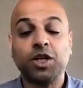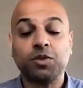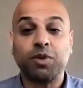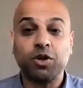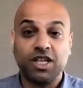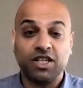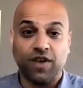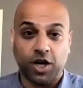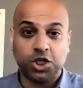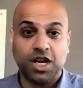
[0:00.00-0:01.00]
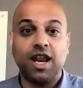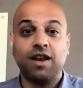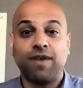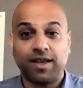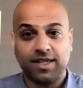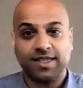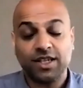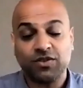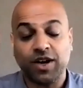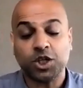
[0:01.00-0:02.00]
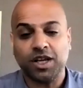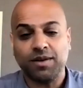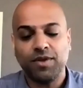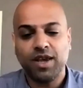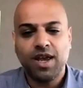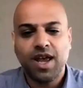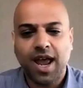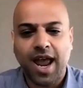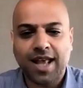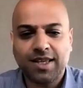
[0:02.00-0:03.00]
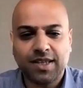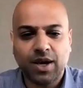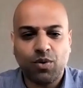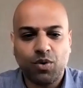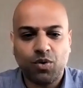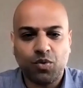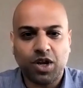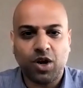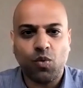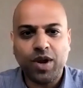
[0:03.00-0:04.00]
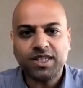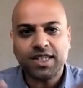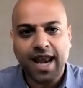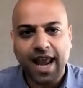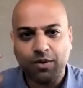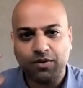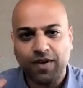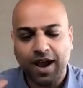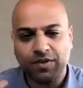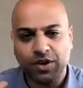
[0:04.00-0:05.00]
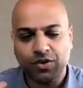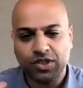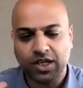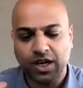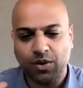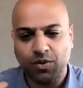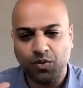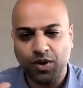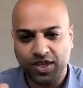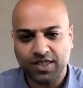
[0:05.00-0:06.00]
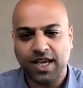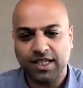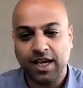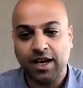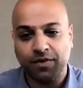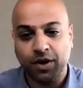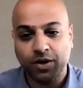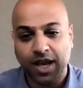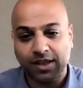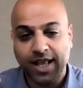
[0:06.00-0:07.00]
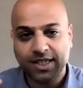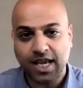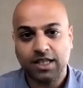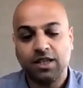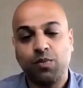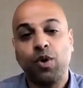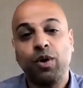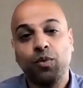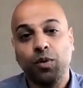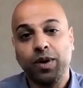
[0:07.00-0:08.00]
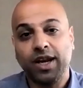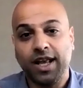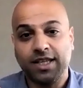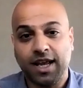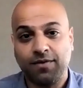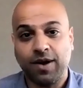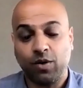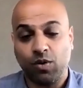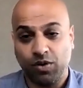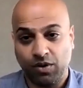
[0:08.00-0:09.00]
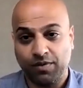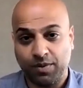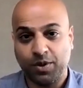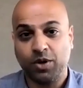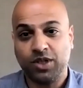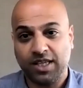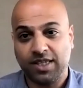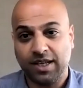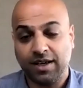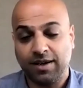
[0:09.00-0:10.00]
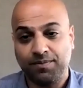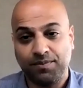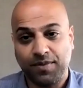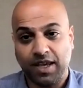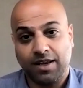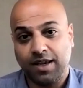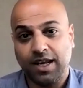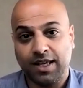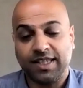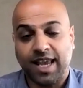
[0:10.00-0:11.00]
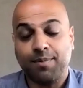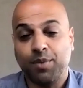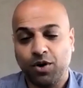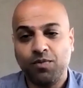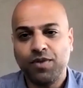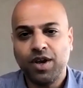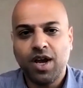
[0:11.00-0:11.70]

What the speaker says: protein's function and affect the cell's function. And so, we set out 5 years ago with this idea of, okay, let's get to the point where we could identify all of the proteins in a sample.